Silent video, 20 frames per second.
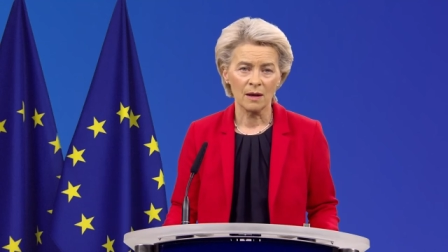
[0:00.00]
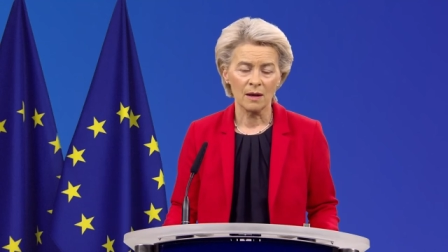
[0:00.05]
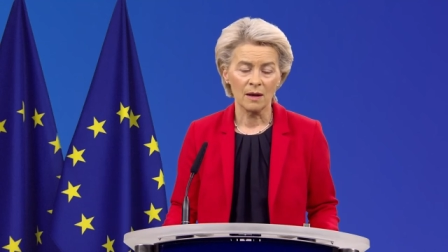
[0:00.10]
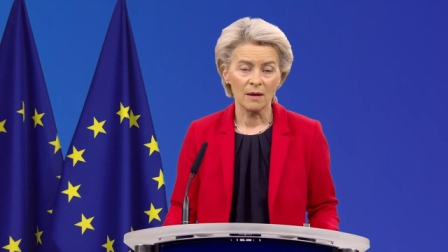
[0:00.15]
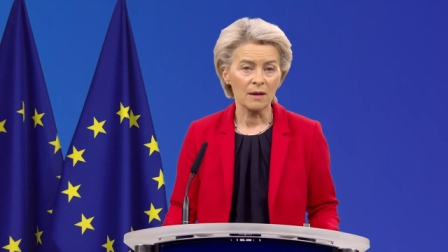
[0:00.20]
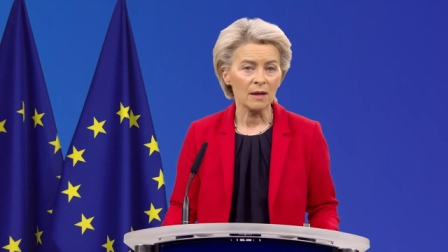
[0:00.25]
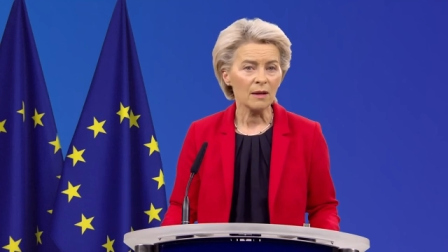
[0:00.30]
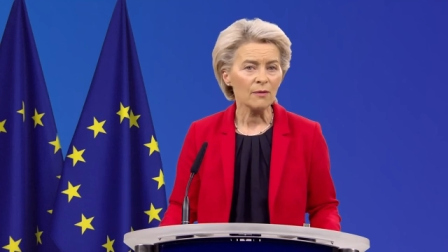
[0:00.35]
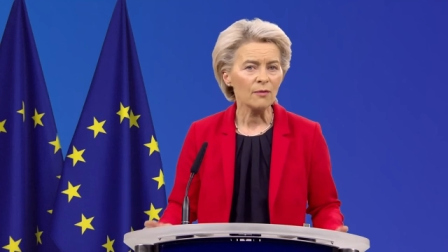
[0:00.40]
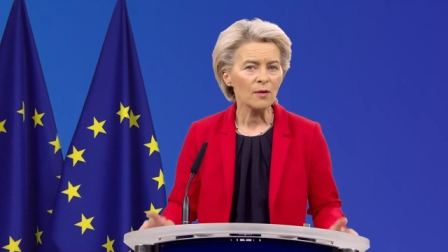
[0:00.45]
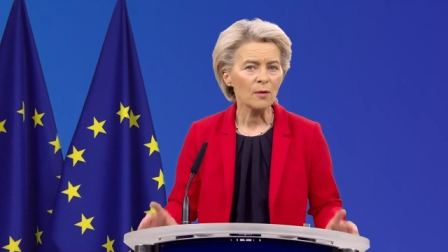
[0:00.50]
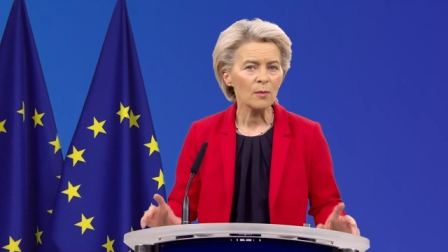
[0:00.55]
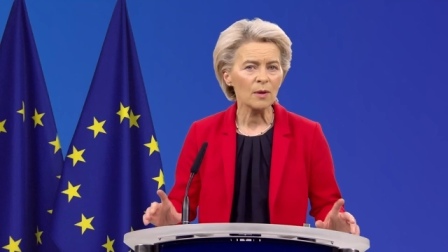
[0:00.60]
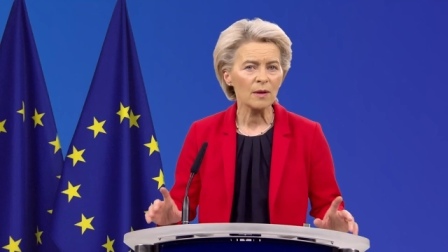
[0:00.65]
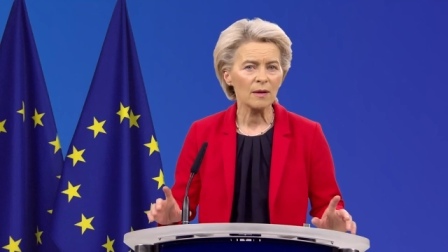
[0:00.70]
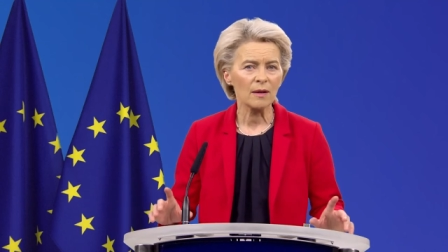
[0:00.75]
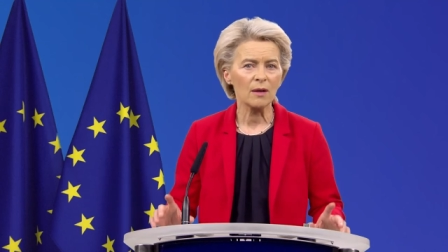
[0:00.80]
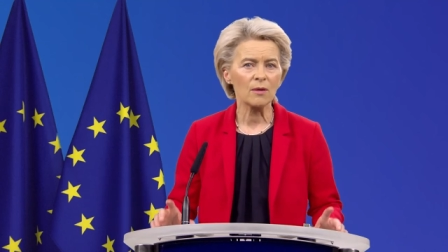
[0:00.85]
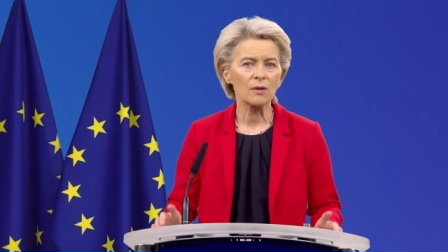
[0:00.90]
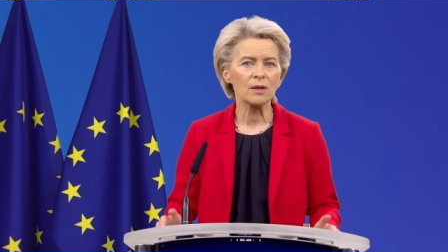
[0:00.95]
Therefore,
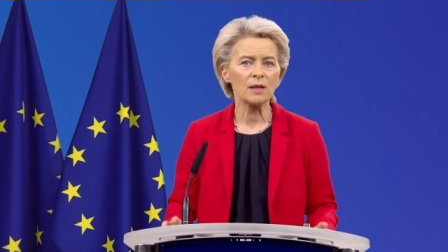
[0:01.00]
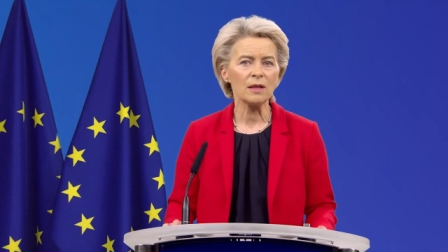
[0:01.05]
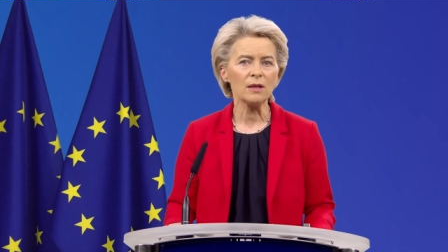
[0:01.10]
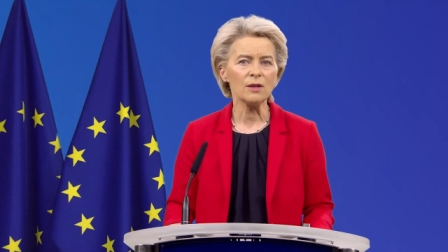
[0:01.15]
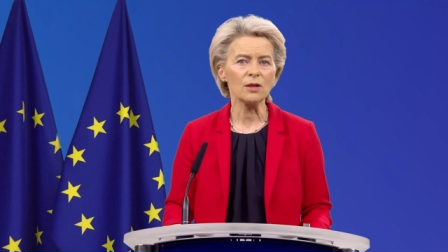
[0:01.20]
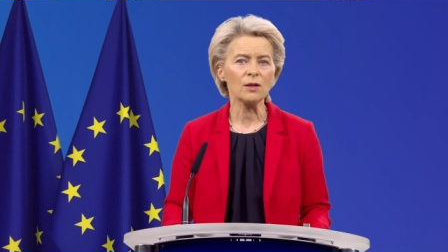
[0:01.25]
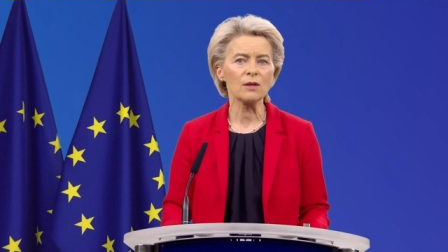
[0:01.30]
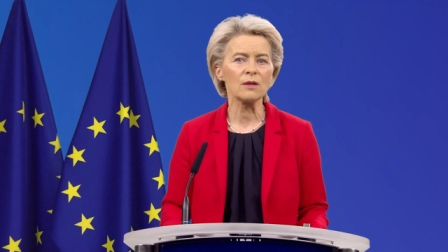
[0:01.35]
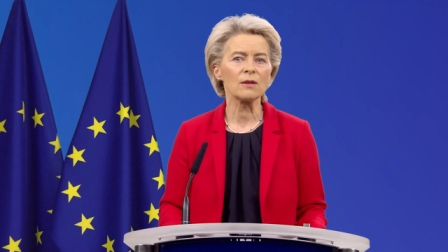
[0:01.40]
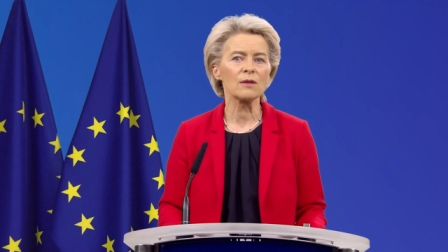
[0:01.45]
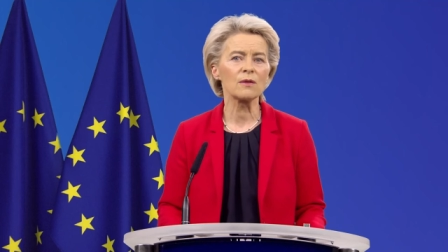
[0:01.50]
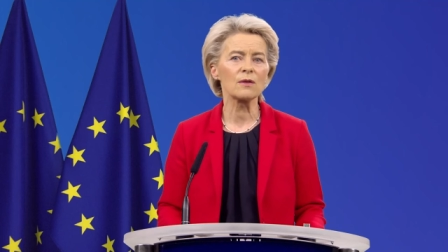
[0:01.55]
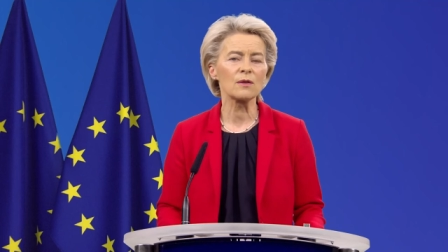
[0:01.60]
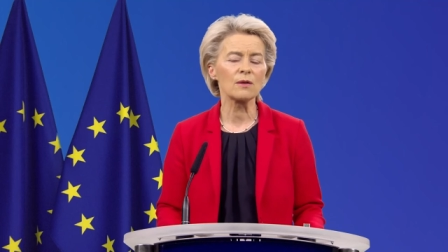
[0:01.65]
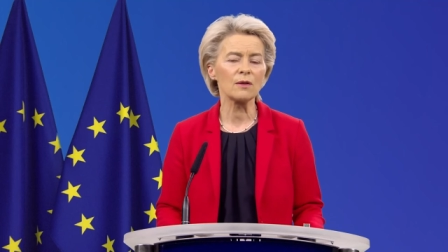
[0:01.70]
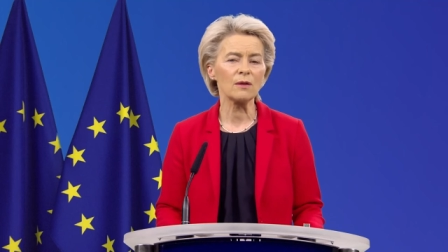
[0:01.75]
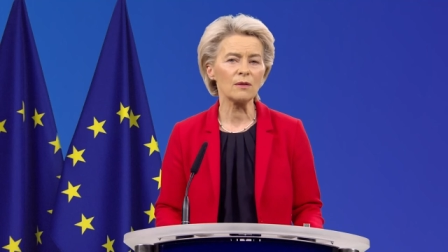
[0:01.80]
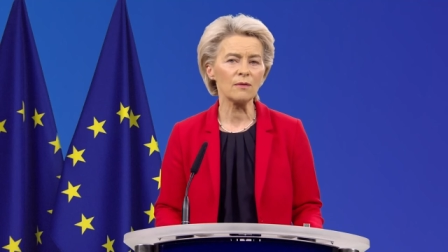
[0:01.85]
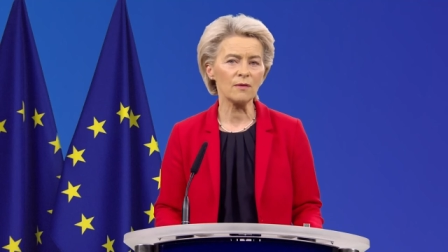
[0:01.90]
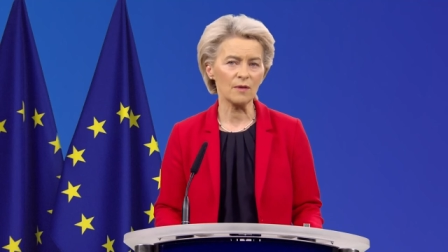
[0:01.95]
with our Digital
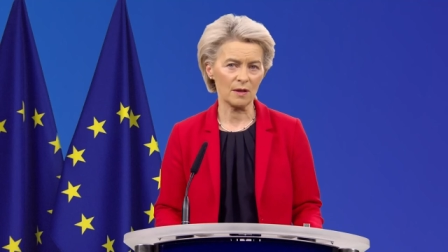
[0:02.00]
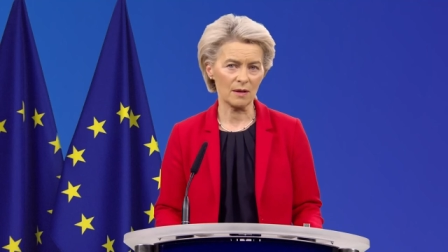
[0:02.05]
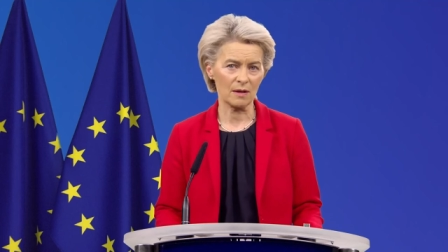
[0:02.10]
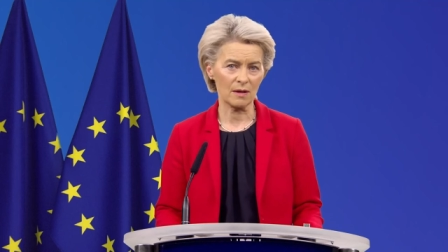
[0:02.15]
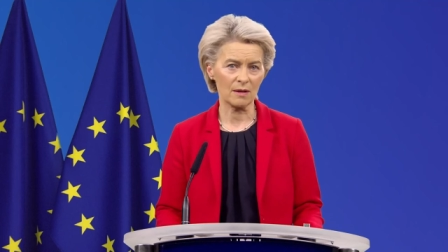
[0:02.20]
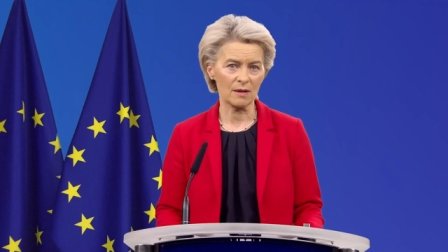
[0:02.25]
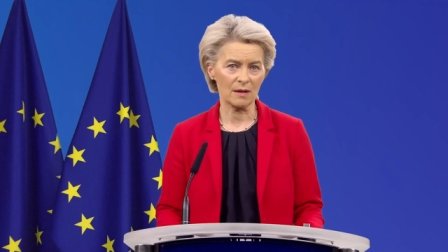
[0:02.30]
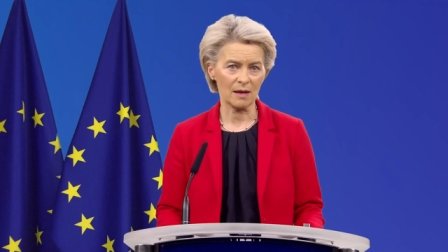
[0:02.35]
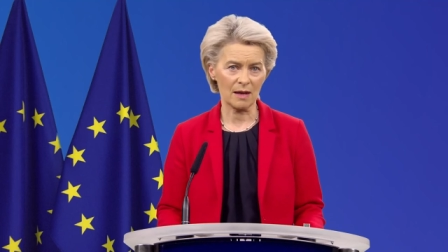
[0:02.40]
Services